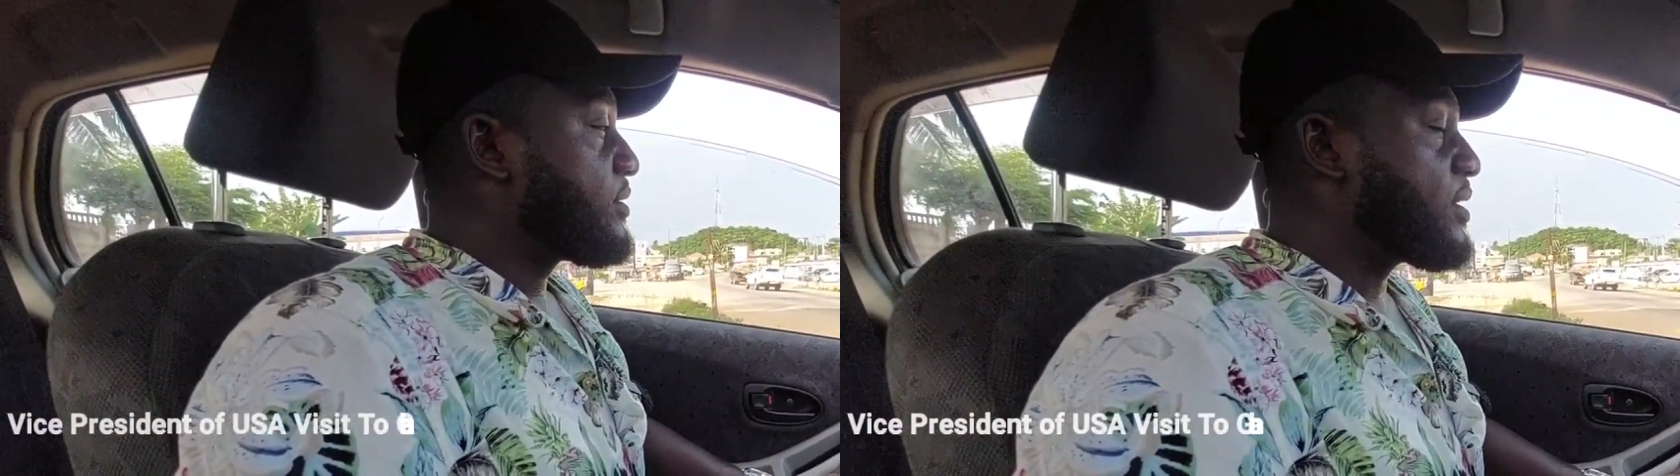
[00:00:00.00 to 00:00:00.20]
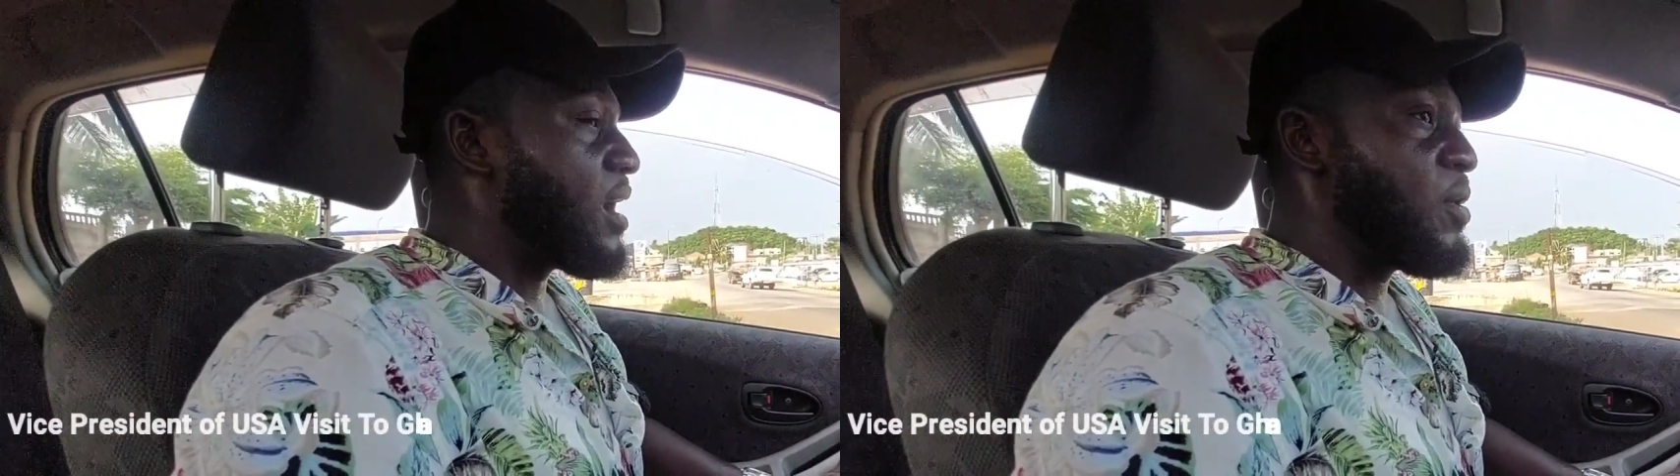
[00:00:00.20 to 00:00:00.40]

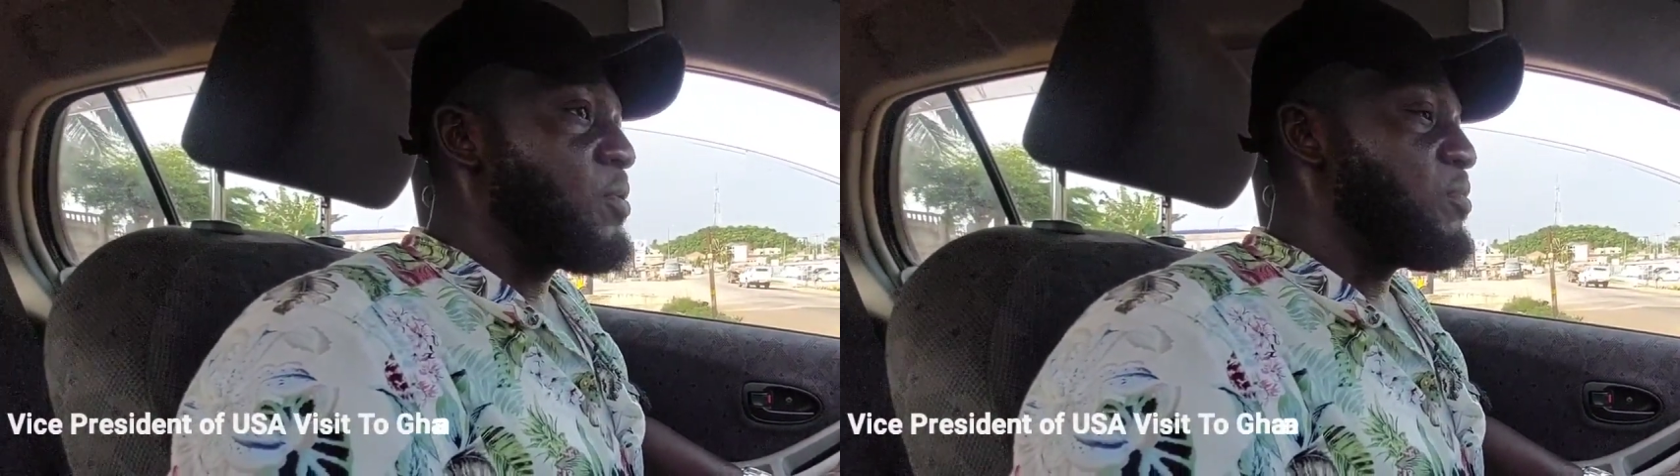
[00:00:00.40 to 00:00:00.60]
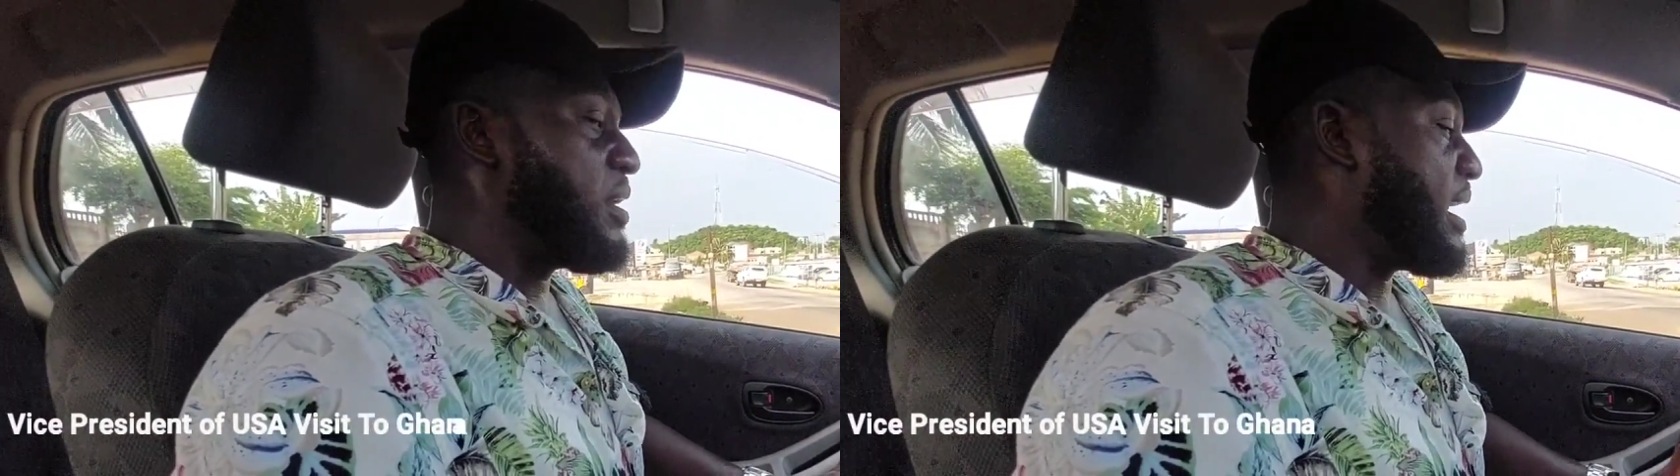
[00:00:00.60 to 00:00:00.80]

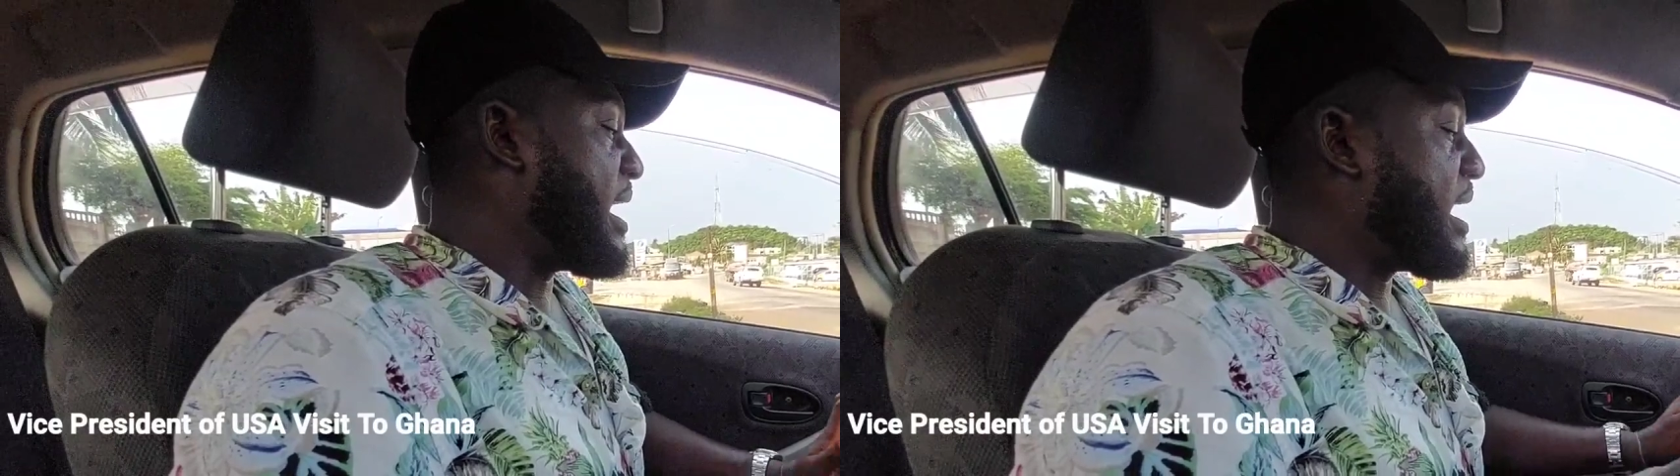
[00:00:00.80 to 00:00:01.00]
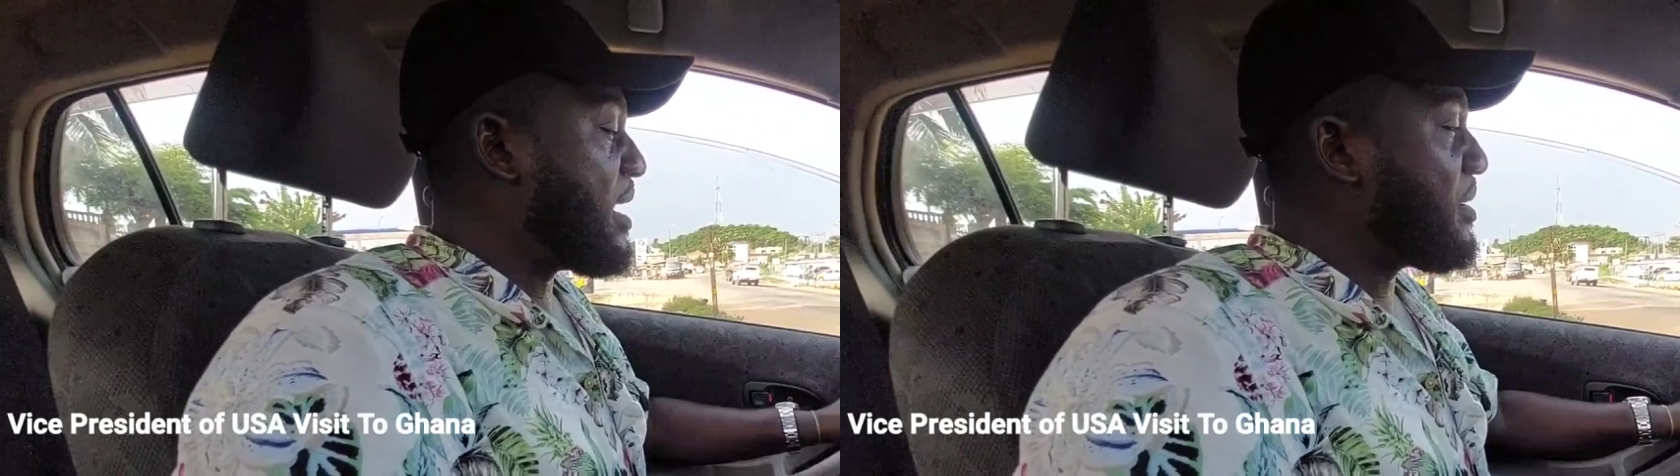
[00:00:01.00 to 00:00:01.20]
So
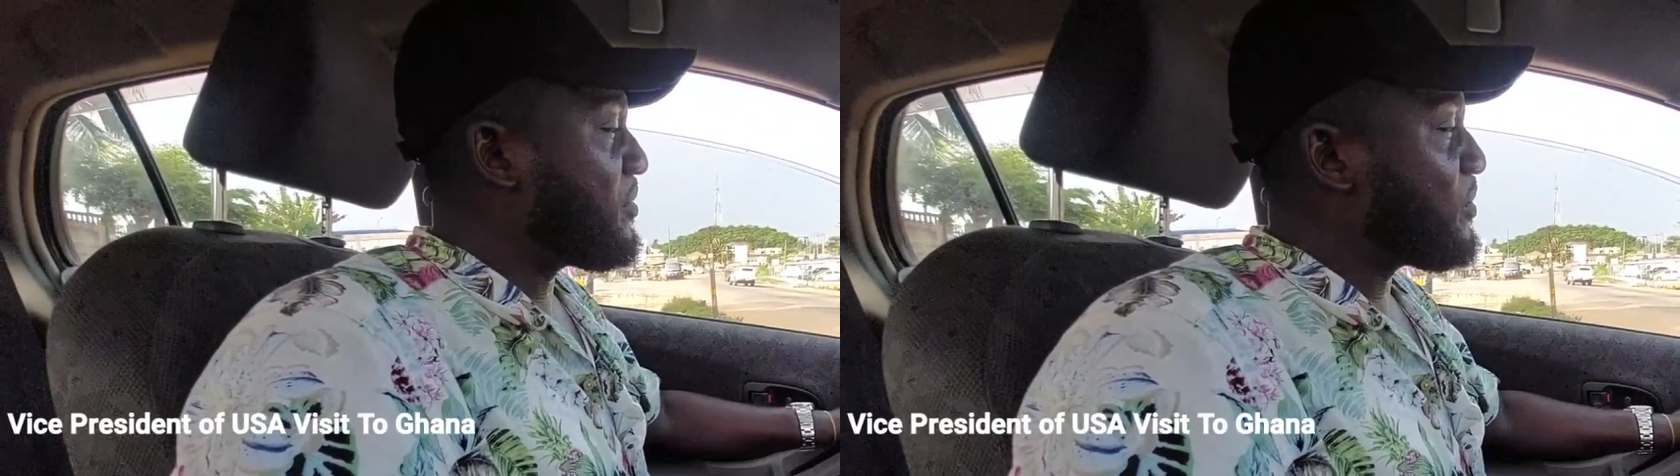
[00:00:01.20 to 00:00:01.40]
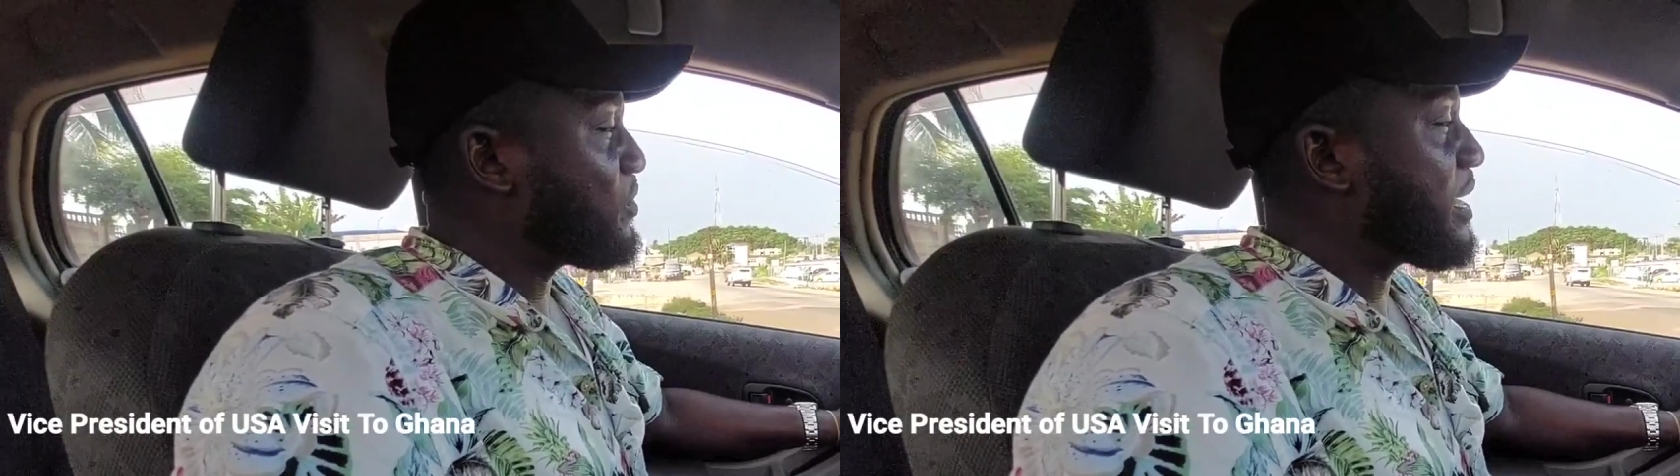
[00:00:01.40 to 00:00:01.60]

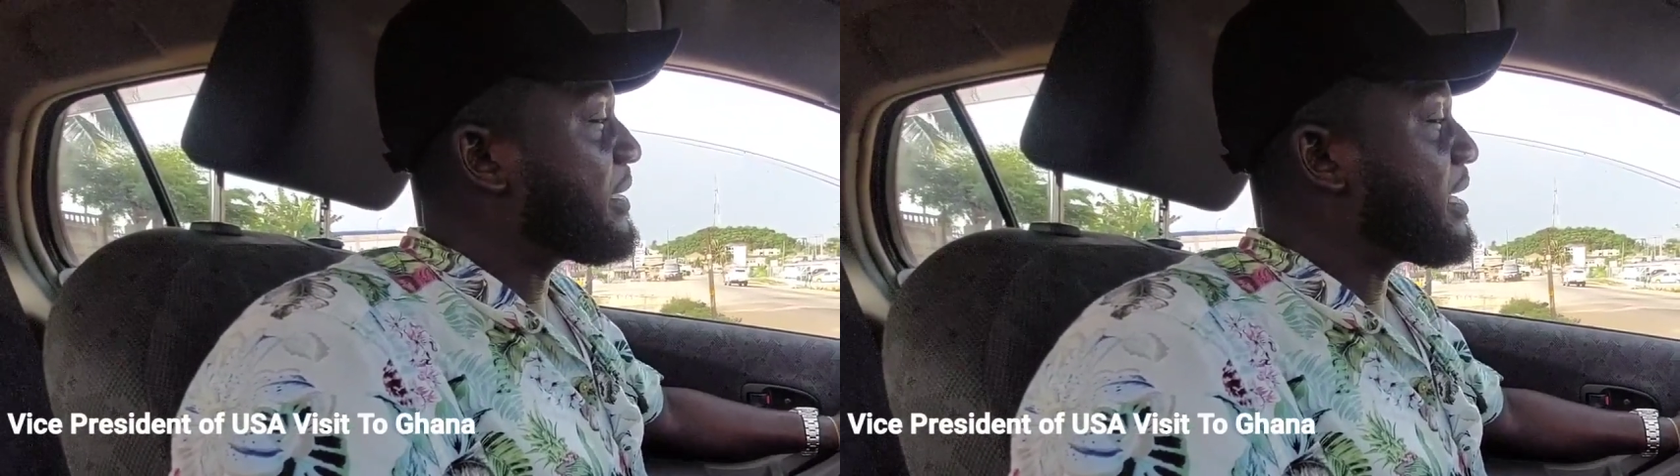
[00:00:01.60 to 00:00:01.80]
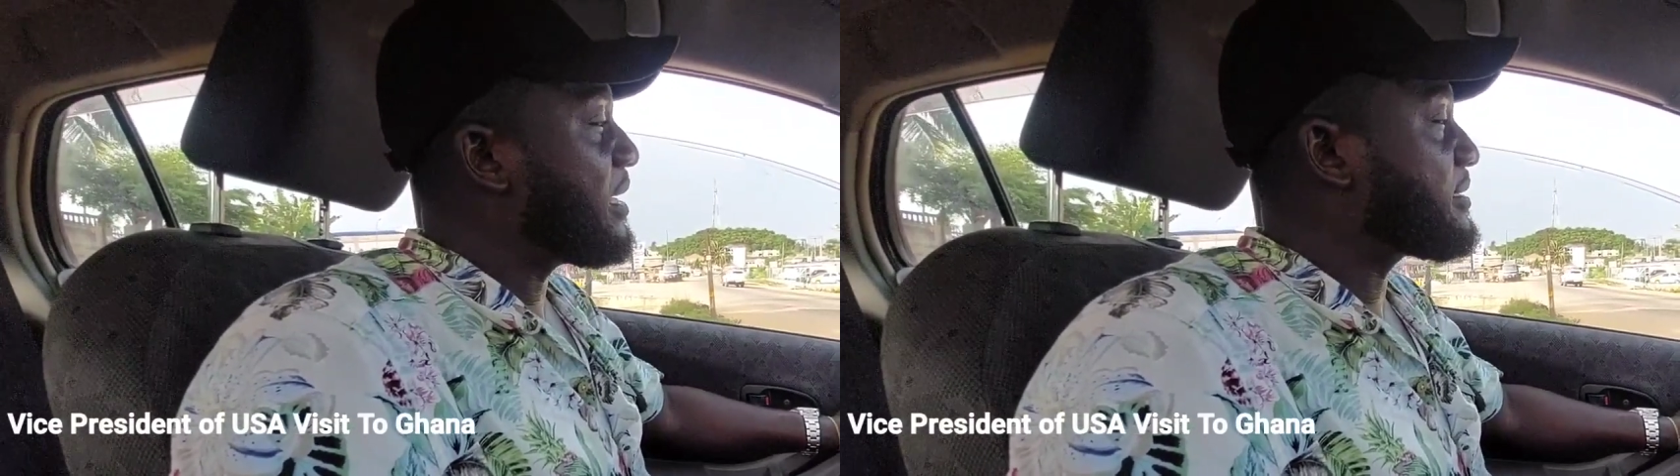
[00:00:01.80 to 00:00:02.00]
the